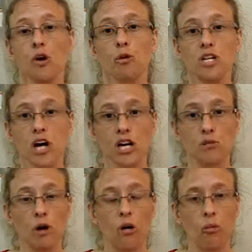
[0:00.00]
We talked
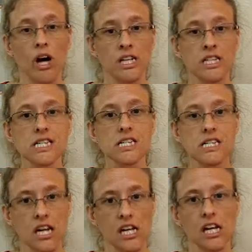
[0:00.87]
about one
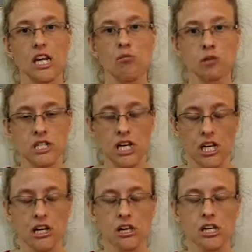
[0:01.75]
study in
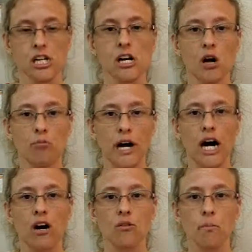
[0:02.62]
particular
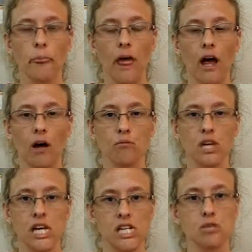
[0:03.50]
about
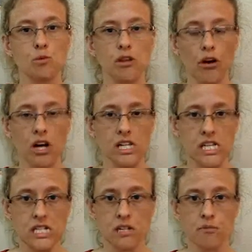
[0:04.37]
kids with
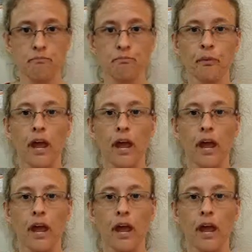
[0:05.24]
autism.